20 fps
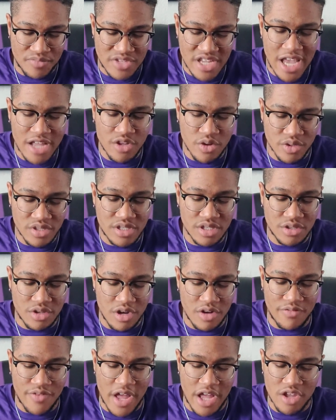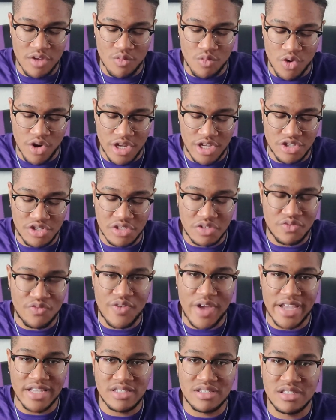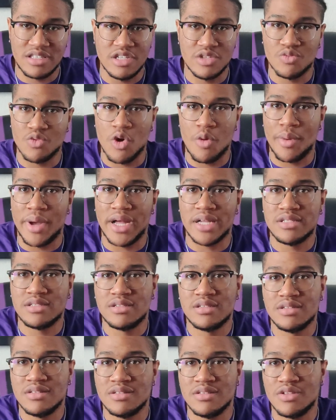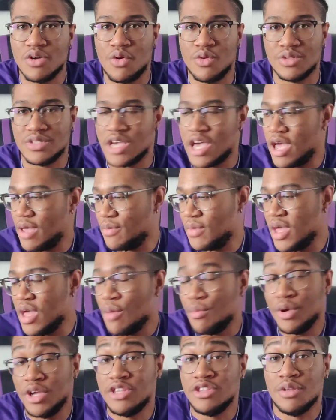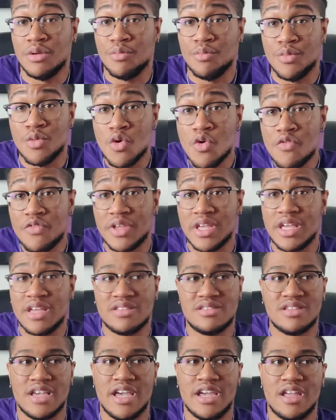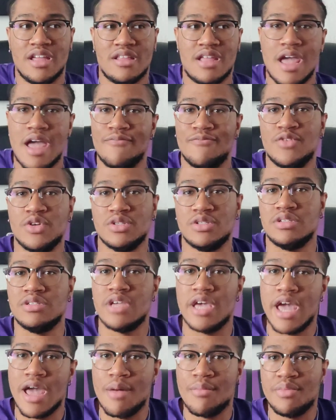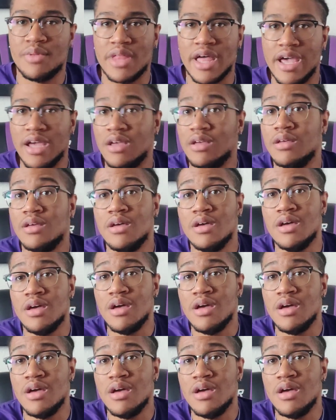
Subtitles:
It's the third volume where he just fights these robots the whole time. But in the movie, it's like an Amp versus Amp, like,